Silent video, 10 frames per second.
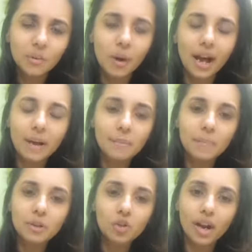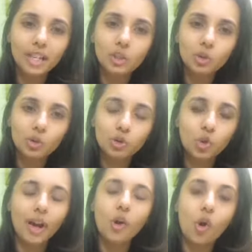Why are people joining in so
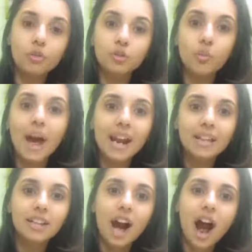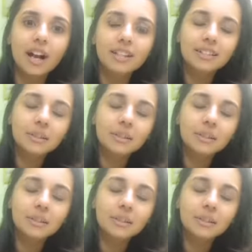slow? And also, where are the hearts?